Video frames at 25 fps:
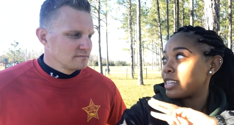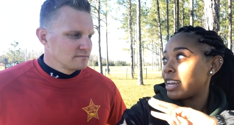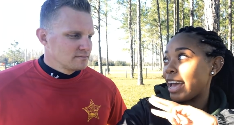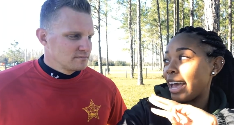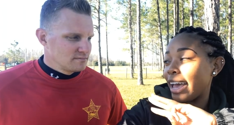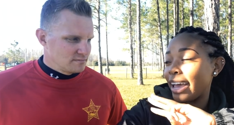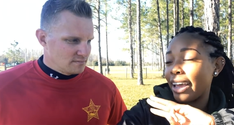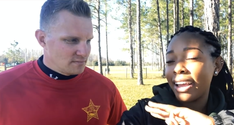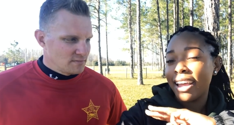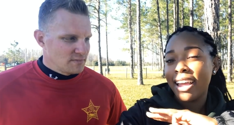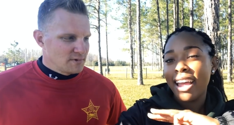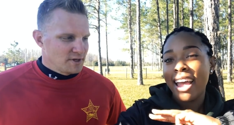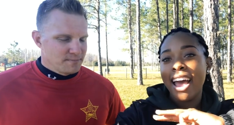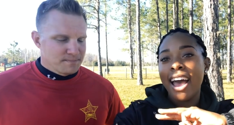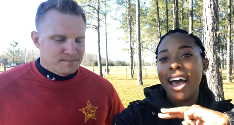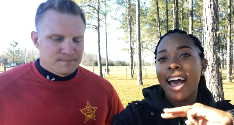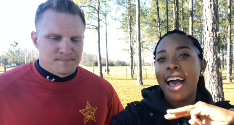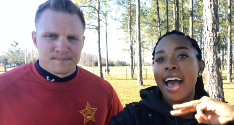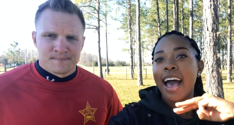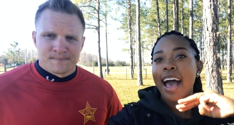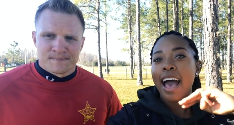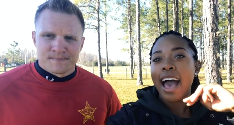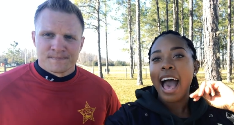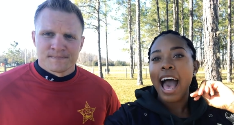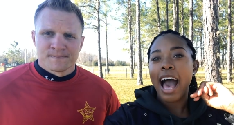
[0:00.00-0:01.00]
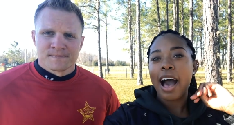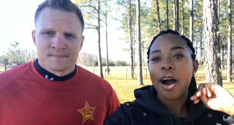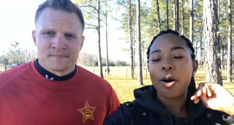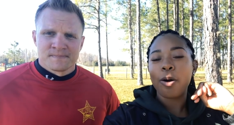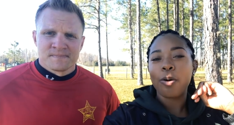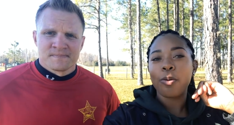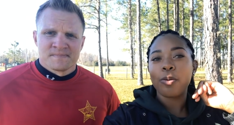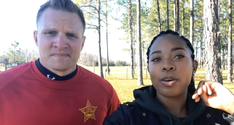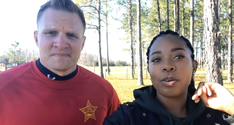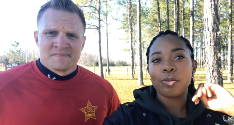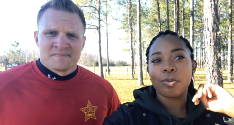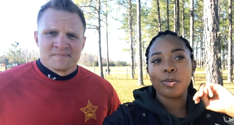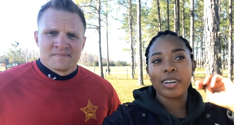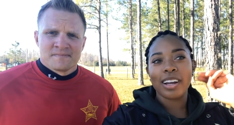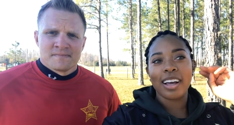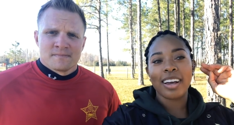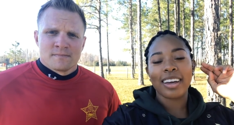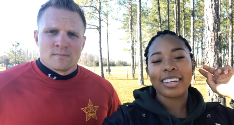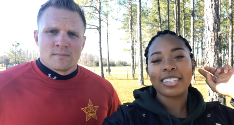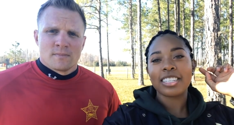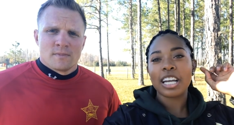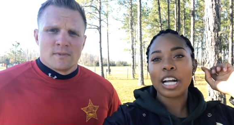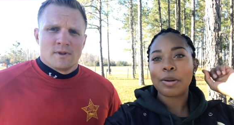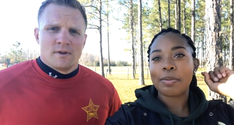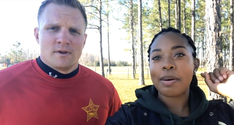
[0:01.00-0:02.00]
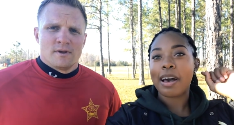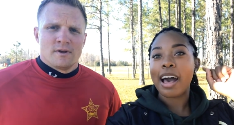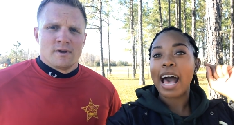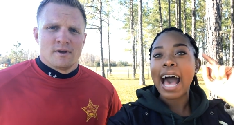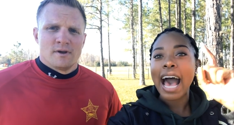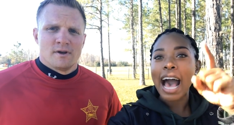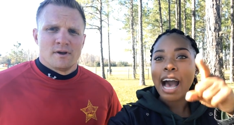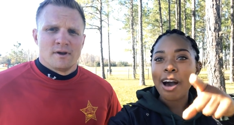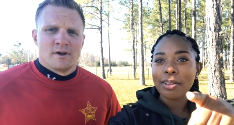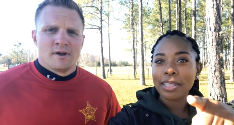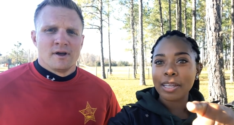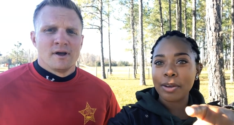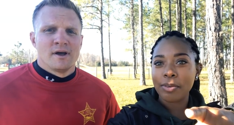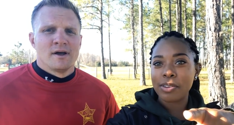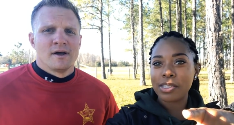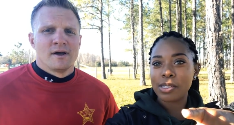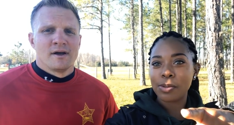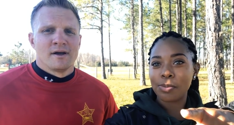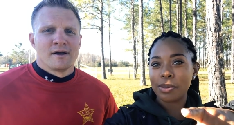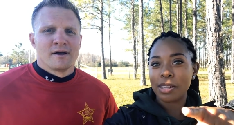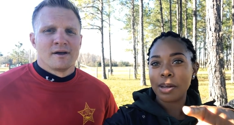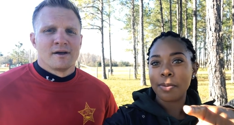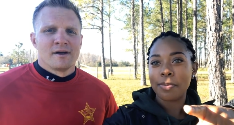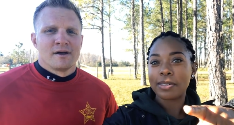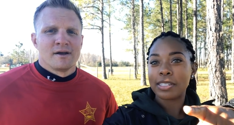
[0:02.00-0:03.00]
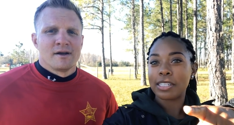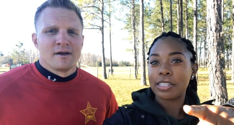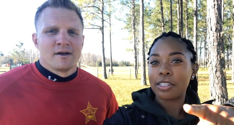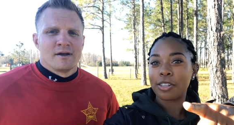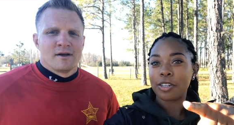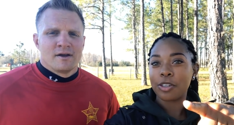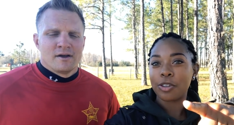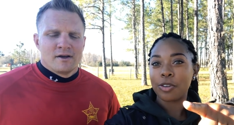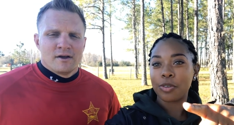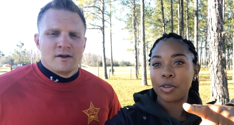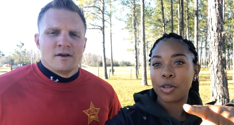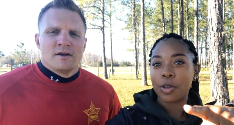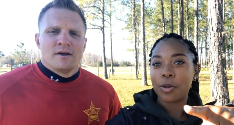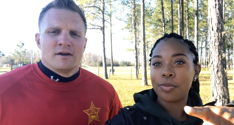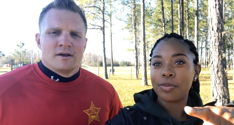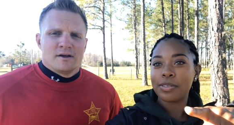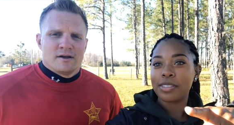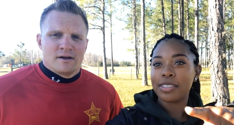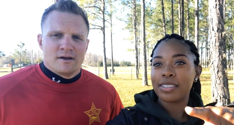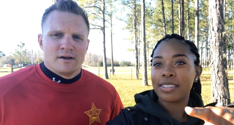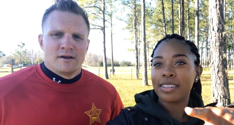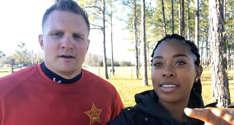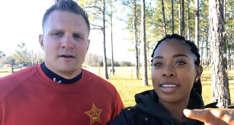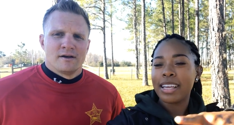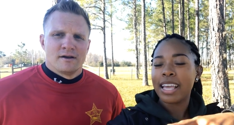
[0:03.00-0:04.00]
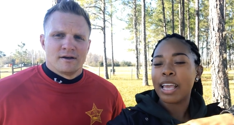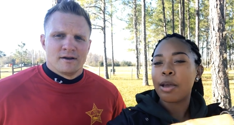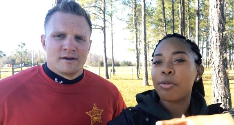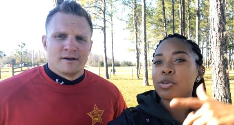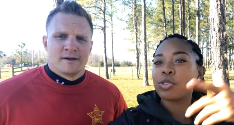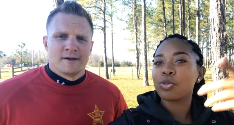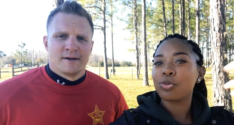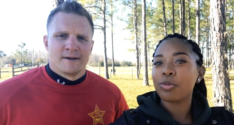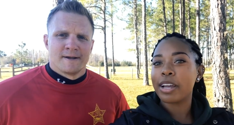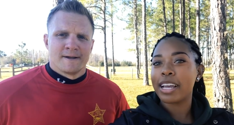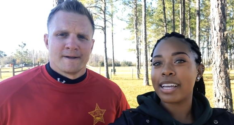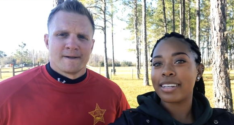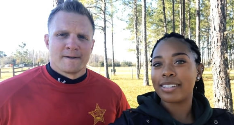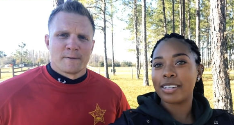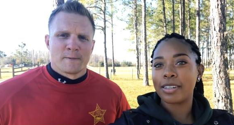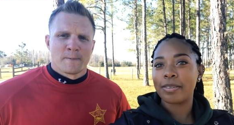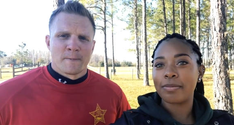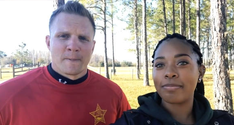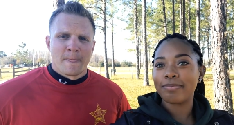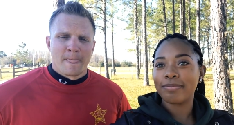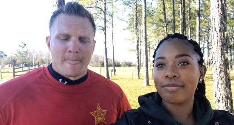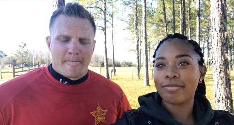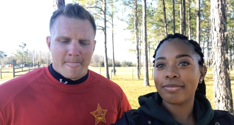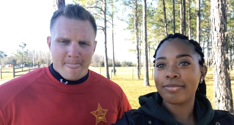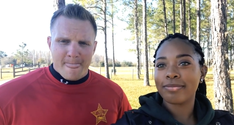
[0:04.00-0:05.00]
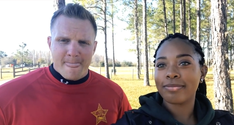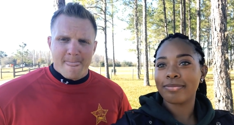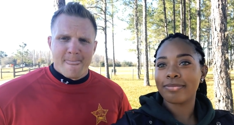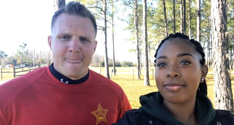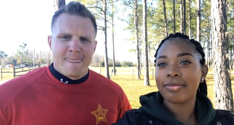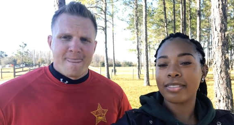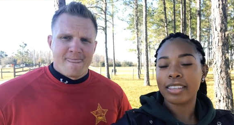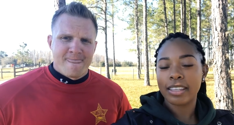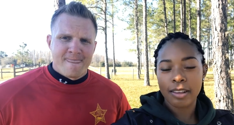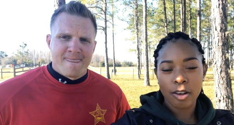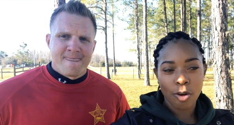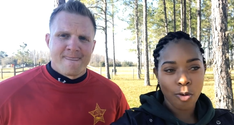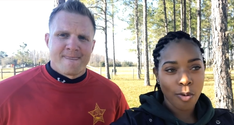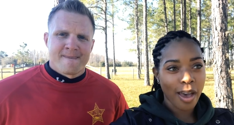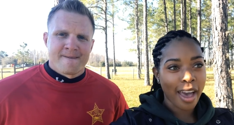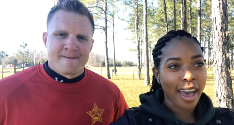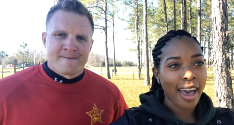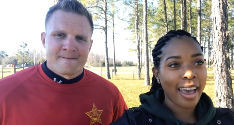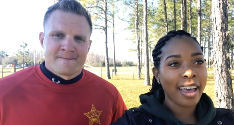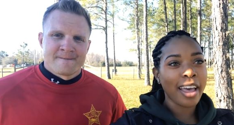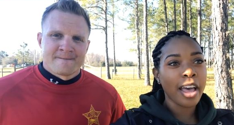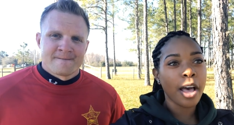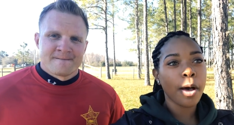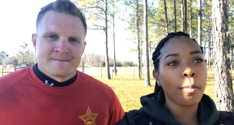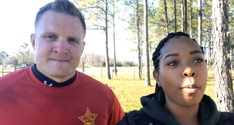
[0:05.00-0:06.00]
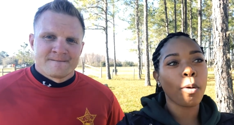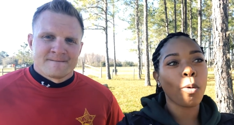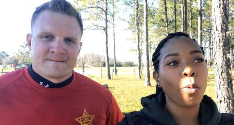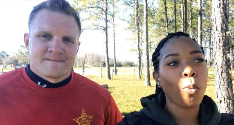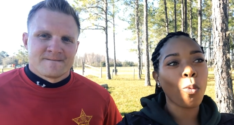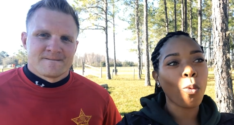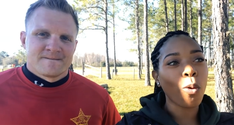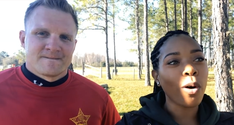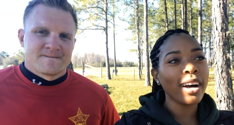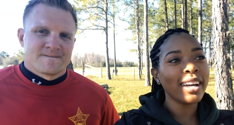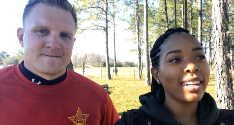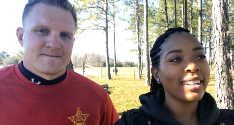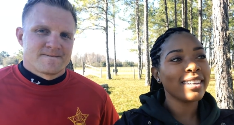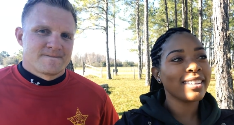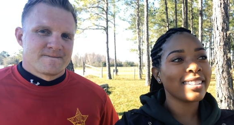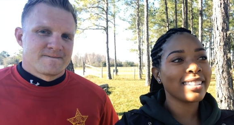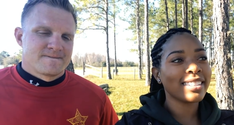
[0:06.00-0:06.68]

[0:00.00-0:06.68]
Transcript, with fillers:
Speaker 1: today. Yep how we're not going to talk about how they were split up into their groups. It was random. Mm-hmm. Okay, but what